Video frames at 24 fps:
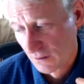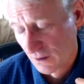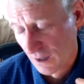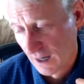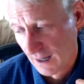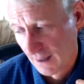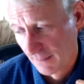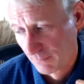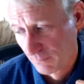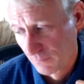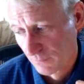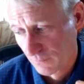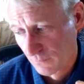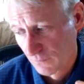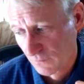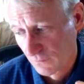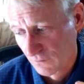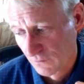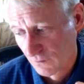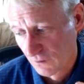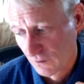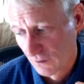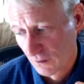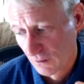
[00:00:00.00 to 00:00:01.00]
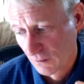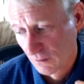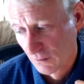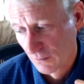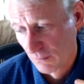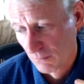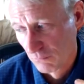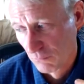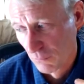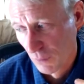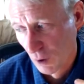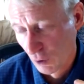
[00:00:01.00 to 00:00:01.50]
um,
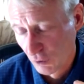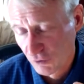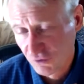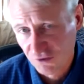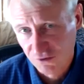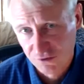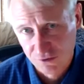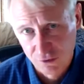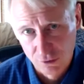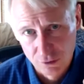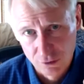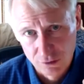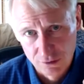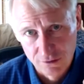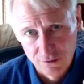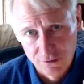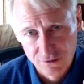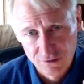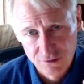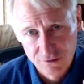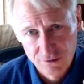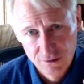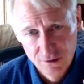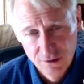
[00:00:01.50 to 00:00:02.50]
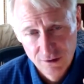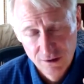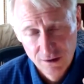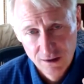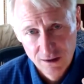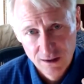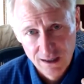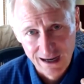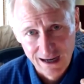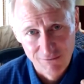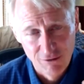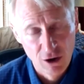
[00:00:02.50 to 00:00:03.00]
most students
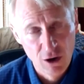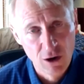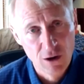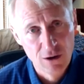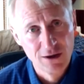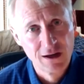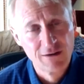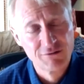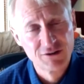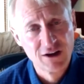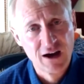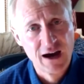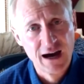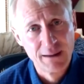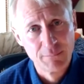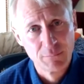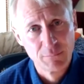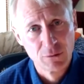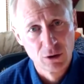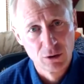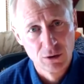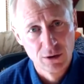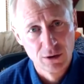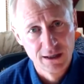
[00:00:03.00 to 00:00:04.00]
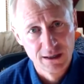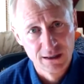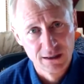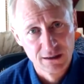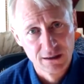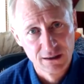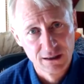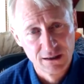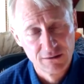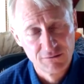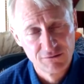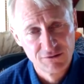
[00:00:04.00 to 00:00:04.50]
have a hard enough time
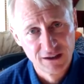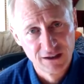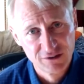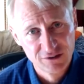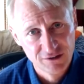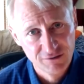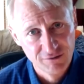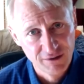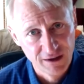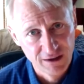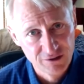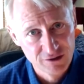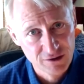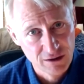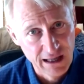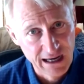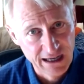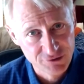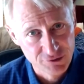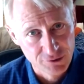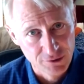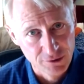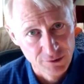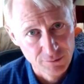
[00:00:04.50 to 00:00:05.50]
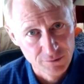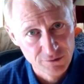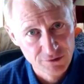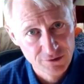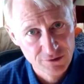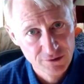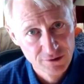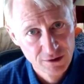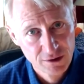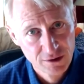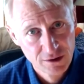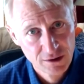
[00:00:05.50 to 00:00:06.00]
learning in face to face
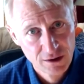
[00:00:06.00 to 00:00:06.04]
classrooms.